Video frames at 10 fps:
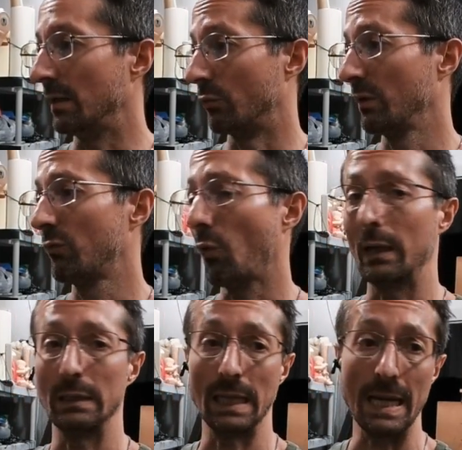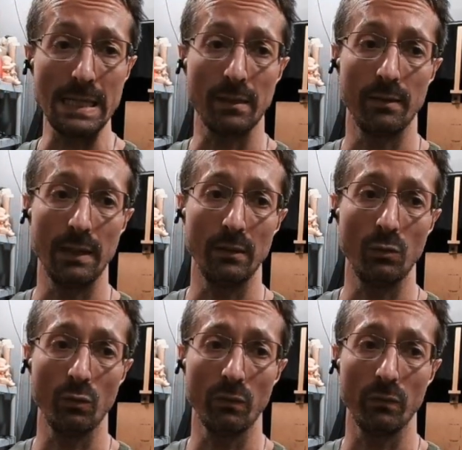The reason why I like that you
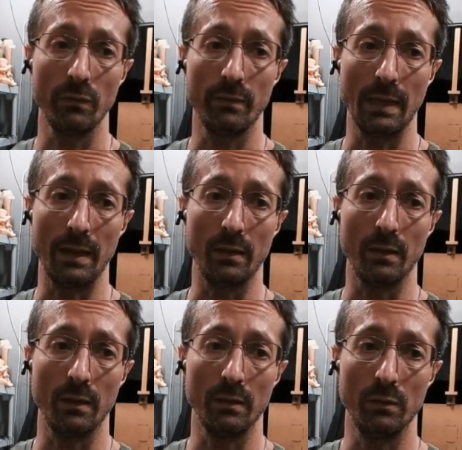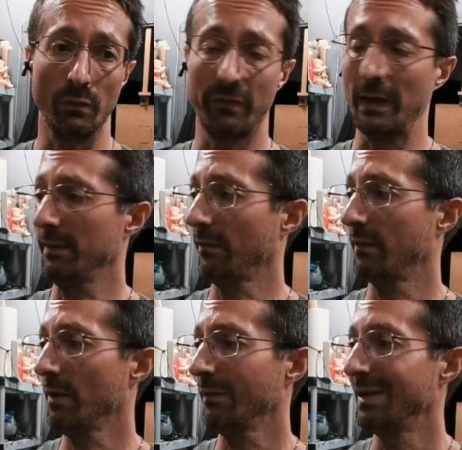were saying that
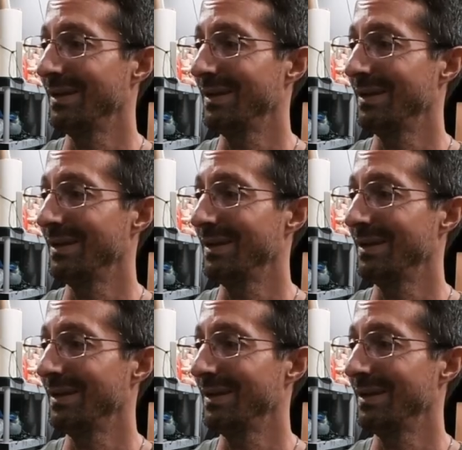stuff